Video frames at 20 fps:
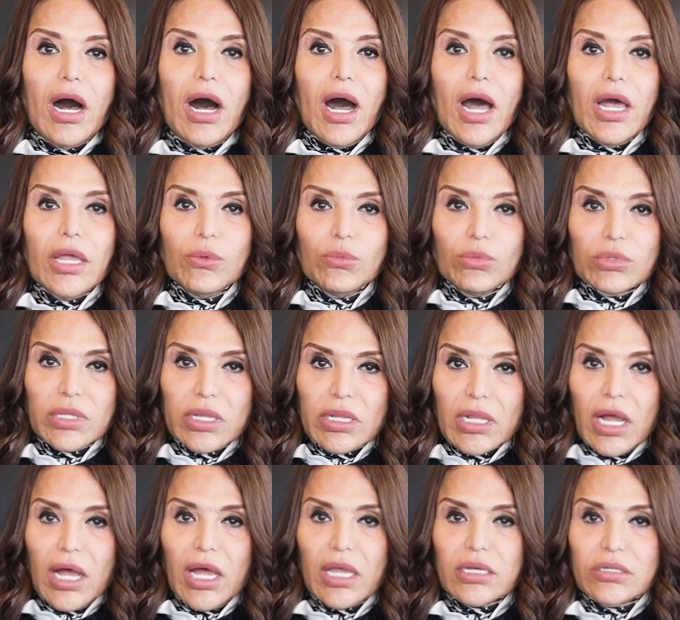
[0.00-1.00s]
I would
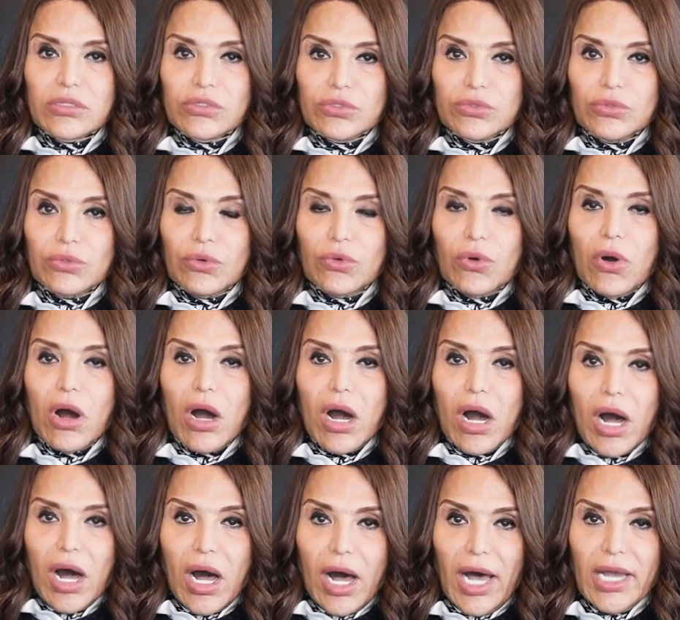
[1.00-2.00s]
like to
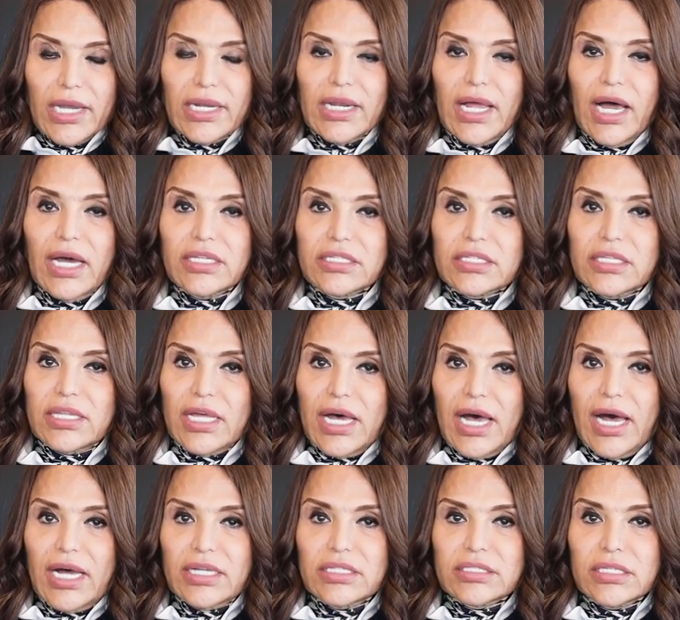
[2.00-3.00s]
highlight
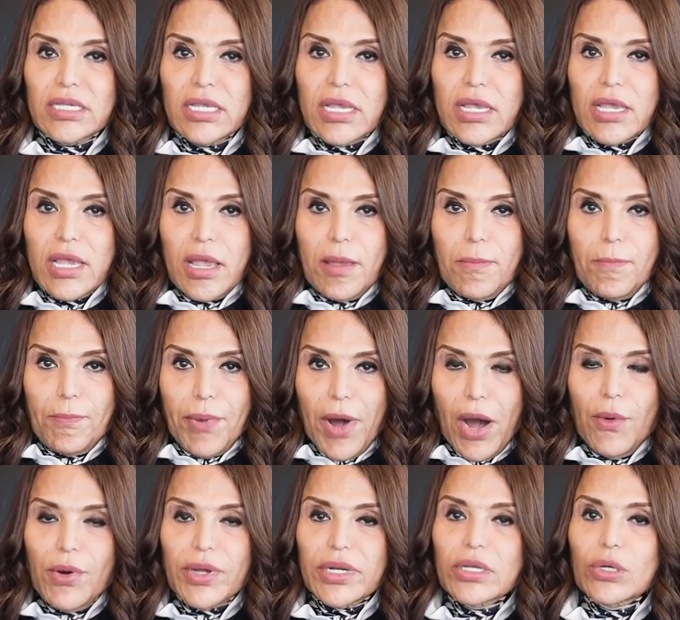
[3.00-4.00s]
that
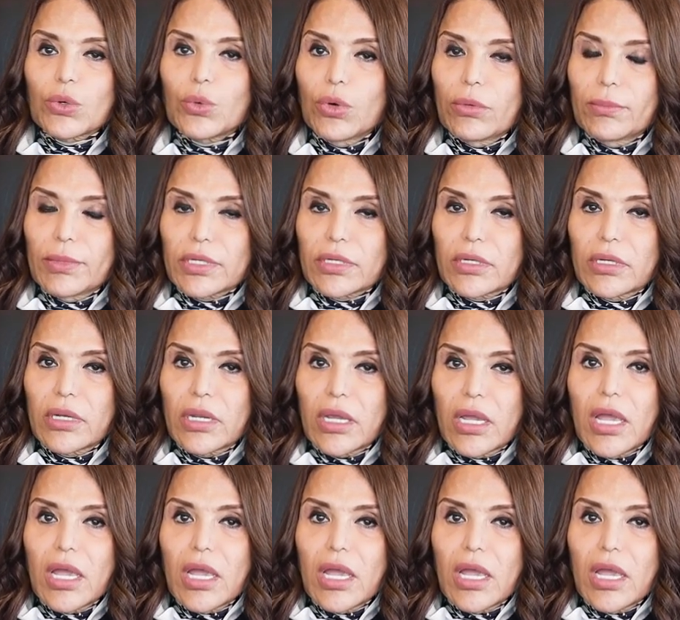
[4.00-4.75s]
empowering women